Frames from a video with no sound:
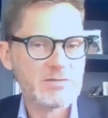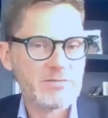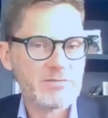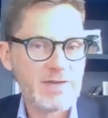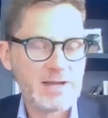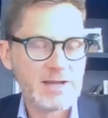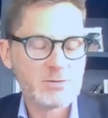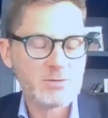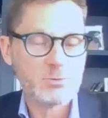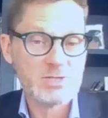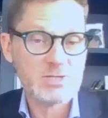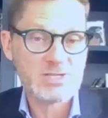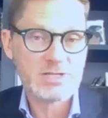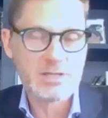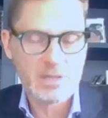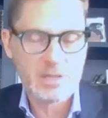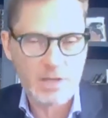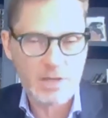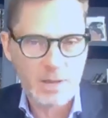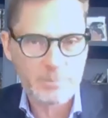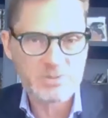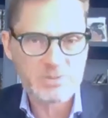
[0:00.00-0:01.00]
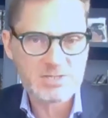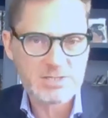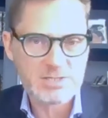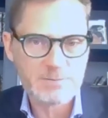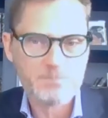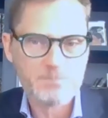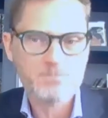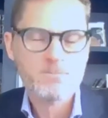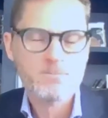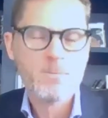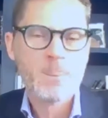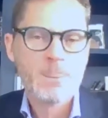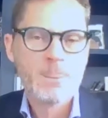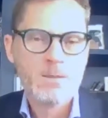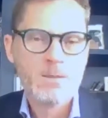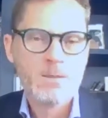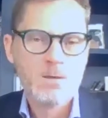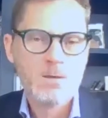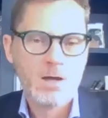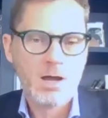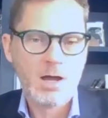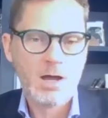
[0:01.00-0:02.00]
In fact, we see the opposite,
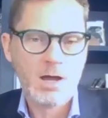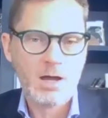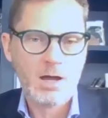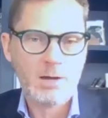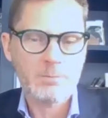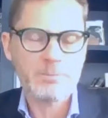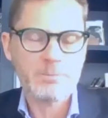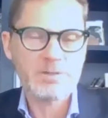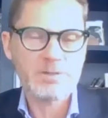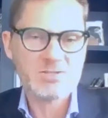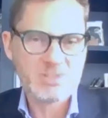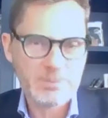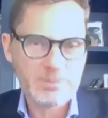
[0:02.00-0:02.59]
but